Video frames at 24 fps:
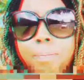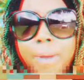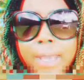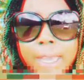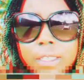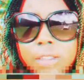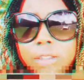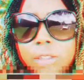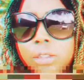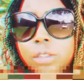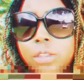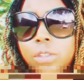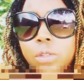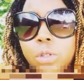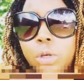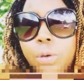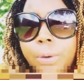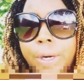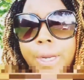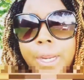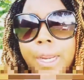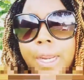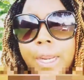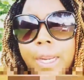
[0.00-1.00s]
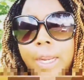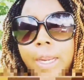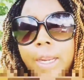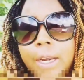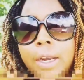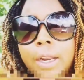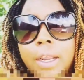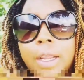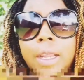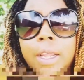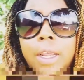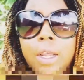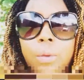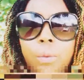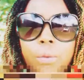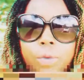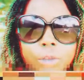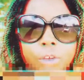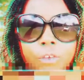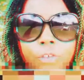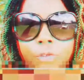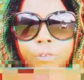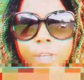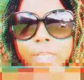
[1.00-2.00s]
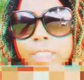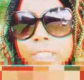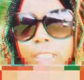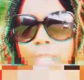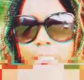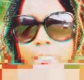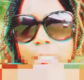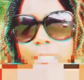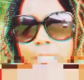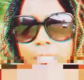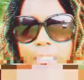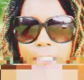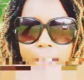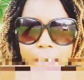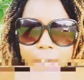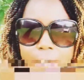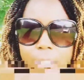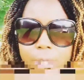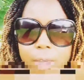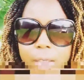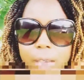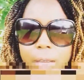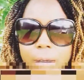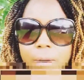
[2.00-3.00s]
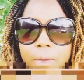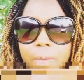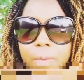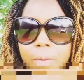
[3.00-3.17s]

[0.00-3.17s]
back to the story at hand, when you're physically sick,